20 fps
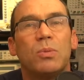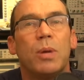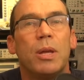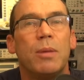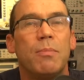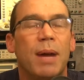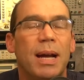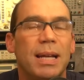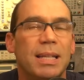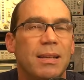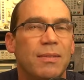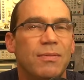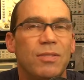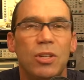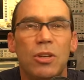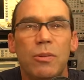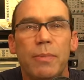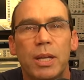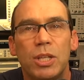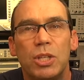where you might have
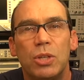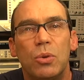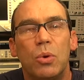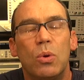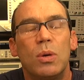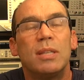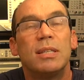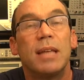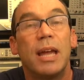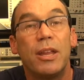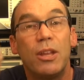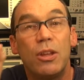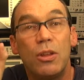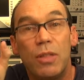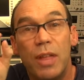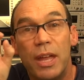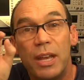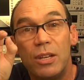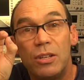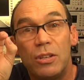too much noise and you
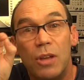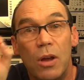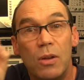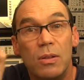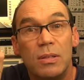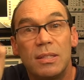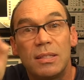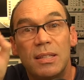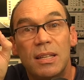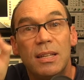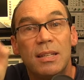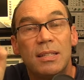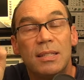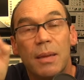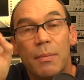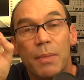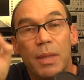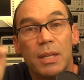then don't see some